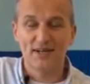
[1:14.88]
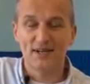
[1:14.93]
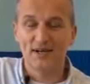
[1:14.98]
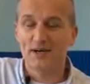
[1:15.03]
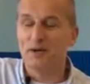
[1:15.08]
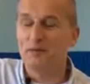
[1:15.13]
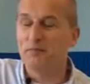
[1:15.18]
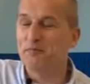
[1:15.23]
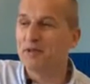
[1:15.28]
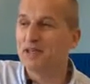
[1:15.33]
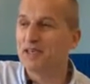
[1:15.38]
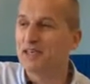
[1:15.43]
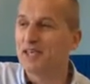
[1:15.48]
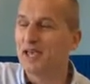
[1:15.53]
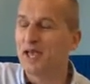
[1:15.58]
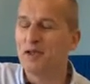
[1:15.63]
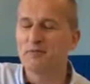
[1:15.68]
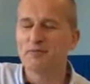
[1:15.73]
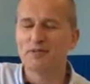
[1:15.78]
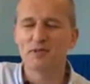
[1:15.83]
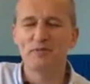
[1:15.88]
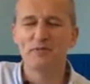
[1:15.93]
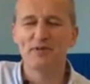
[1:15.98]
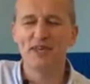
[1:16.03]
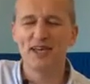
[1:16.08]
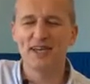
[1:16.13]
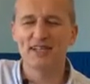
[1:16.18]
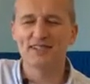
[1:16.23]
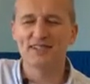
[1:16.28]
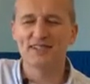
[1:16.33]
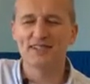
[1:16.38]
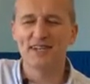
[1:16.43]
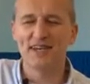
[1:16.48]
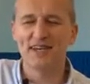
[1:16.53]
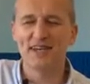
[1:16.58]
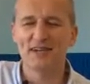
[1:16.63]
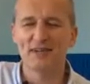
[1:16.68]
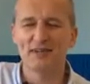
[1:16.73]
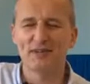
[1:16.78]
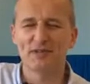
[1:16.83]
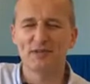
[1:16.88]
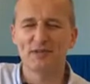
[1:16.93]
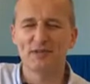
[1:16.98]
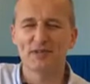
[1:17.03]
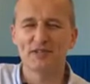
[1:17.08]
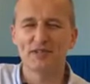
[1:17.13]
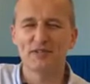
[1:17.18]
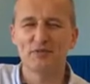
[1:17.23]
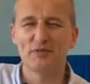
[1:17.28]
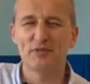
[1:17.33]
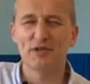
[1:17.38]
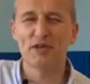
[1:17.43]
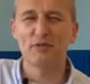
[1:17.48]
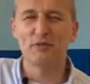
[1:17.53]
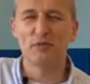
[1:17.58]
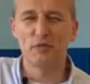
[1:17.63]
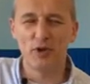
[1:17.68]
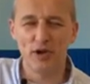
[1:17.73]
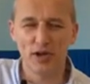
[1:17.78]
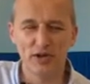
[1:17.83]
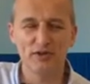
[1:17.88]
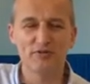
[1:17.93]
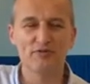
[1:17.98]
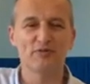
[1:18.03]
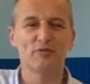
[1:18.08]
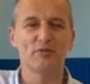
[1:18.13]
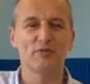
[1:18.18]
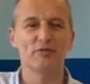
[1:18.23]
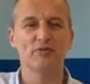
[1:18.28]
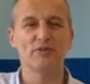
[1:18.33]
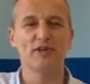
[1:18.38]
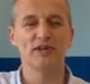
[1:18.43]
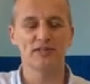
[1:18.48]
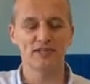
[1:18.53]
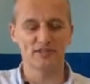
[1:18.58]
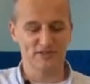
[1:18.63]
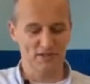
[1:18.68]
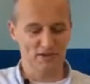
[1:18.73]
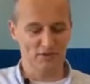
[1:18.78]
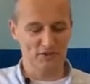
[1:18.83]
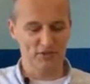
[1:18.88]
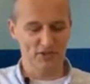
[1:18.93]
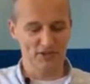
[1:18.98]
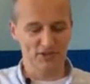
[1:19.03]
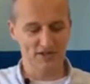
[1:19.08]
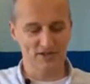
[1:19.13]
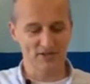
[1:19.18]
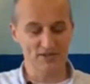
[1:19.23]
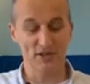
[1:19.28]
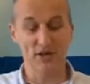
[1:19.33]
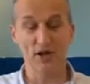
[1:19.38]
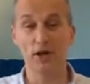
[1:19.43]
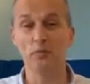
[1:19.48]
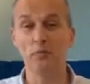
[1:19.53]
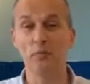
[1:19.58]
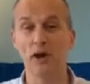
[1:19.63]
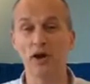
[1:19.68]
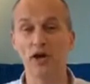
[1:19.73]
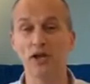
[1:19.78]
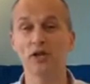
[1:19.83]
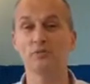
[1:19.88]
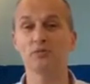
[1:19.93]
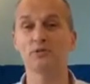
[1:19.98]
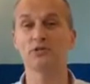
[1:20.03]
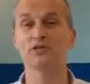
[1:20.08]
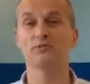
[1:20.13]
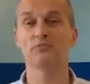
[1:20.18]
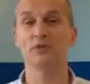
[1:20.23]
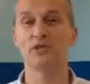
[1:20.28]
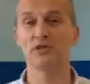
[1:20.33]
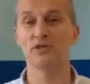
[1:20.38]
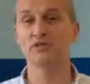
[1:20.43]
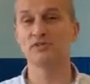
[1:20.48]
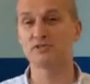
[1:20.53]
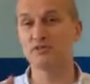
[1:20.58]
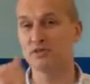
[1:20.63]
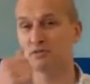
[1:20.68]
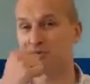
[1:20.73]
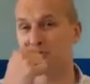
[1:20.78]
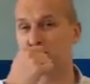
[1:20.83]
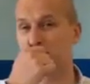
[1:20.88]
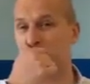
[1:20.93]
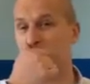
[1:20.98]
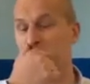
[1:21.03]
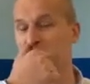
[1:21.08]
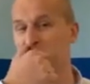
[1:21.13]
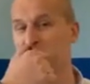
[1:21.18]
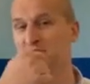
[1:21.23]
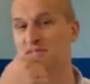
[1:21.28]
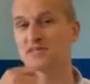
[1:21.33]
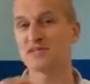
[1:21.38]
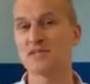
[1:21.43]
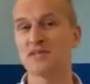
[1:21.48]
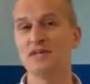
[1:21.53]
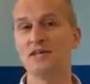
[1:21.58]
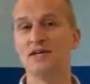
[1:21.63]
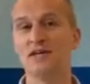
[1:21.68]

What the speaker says: It came to me yesterday and I thought this would be a wonderful thing. So we're going to start a Barnabas ministry, which means